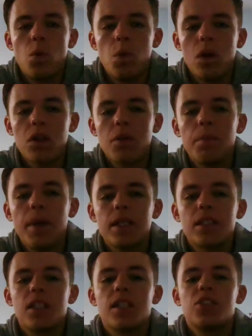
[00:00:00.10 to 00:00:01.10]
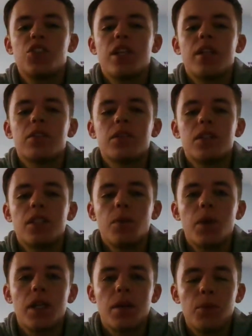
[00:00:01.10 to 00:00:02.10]
Welcome back to the channel. Today
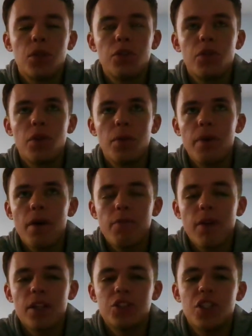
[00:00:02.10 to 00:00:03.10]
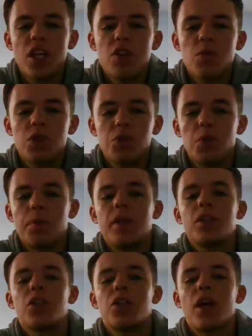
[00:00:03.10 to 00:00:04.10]
we're going to preview the Betfair Chase, which will be
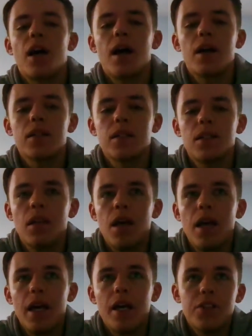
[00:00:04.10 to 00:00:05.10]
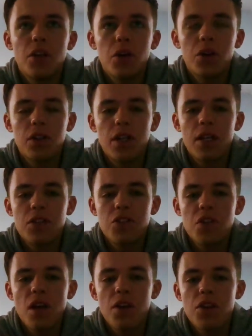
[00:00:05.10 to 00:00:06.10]
run at Haydock.
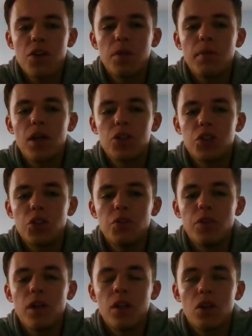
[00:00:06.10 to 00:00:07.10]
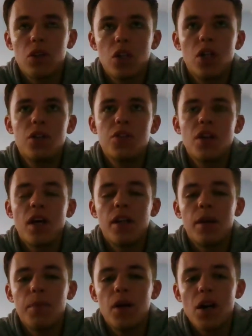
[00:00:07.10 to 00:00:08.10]
It's a 3 mile, 2 furlong race, and
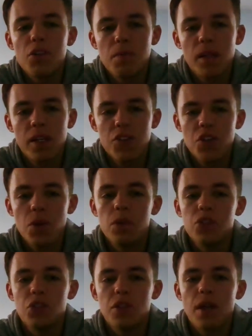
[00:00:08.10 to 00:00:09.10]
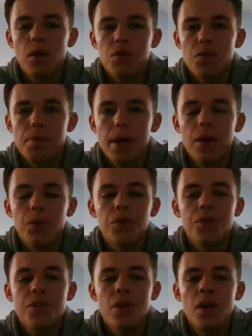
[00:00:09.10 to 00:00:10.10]
the prize money is
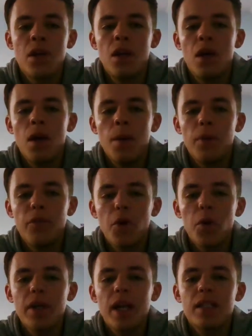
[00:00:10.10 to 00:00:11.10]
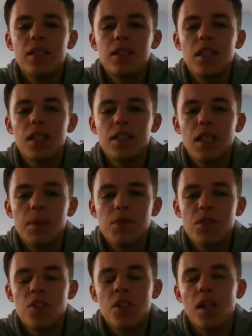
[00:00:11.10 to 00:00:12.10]
£200,000. Before we get into the tips
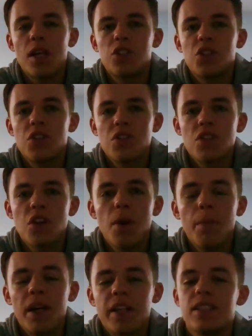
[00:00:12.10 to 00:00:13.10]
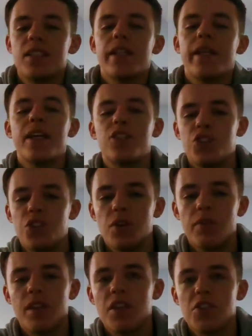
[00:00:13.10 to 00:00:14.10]
and selections, going back into the history
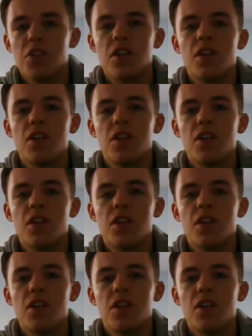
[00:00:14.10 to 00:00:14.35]
of this